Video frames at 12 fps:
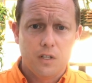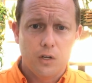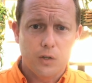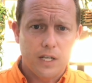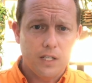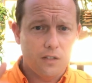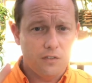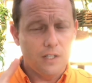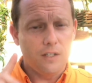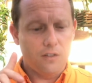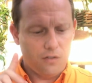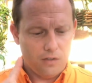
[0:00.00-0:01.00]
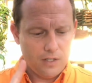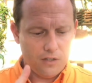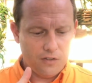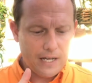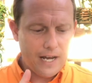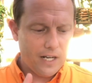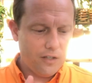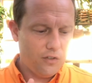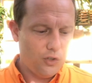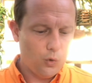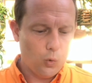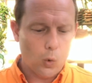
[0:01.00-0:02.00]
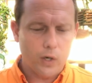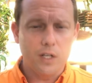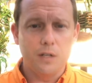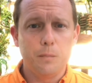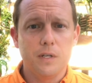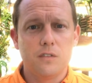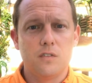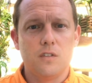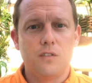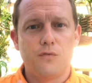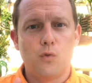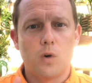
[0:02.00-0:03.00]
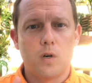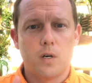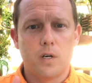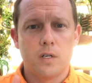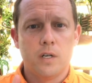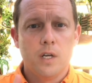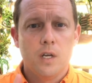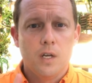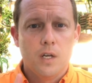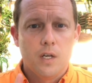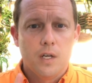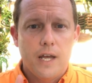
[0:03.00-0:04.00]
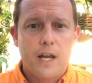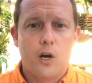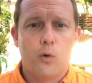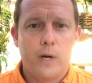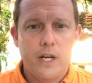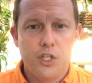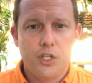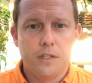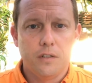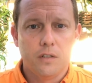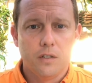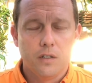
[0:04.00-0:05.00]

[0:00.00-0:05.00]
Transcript: Okay, it's added to orchid mixes for aeration.